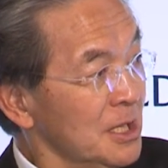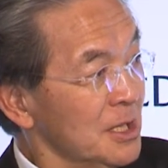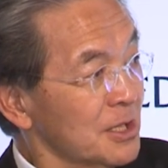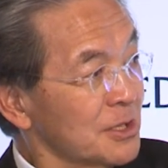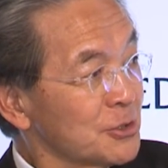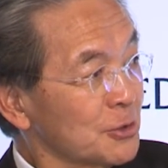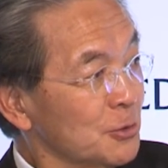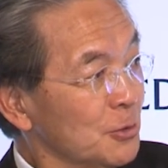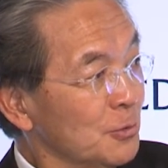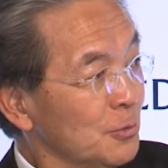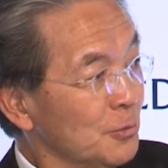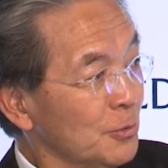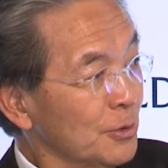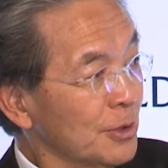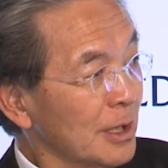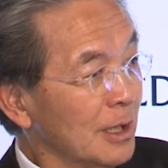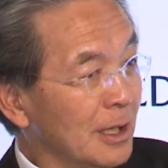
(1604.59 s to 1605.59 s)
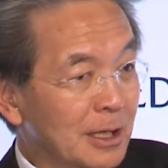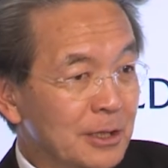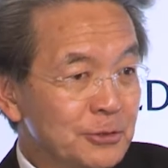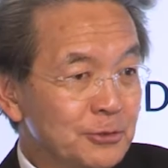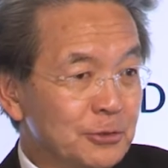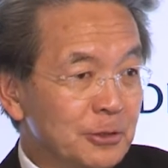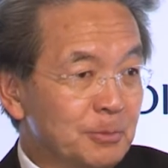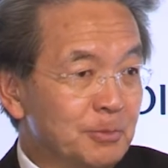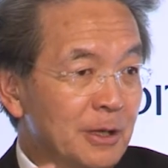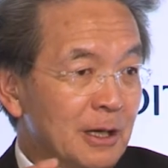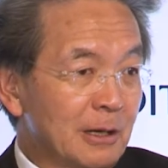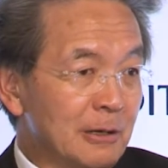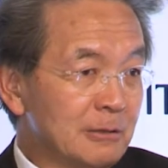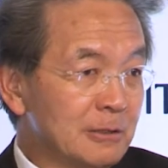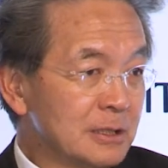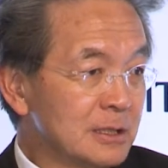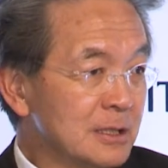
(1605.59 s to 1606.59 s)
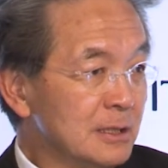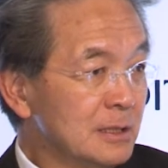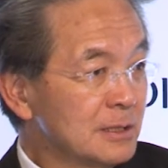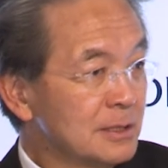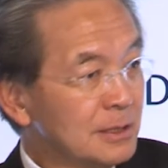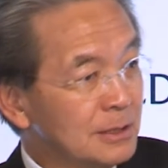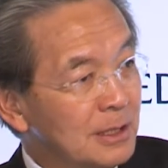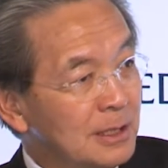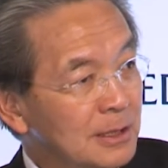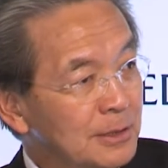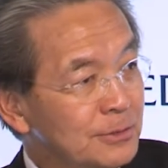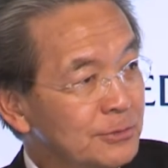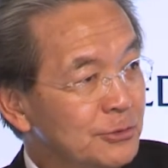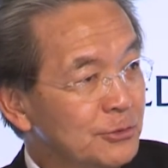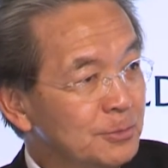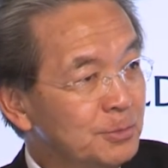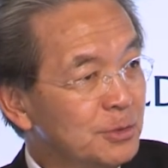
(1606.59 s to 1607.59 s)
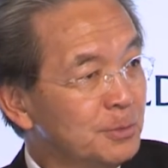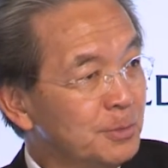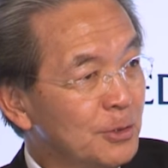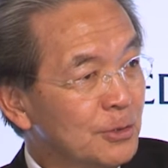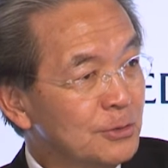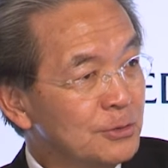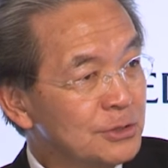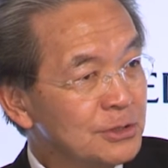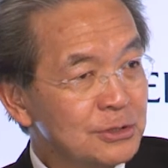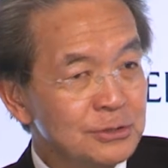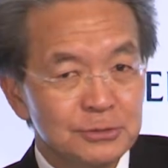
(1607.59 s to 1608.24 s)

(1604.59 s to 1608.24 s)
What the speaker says: So what are your priorities and how do you propose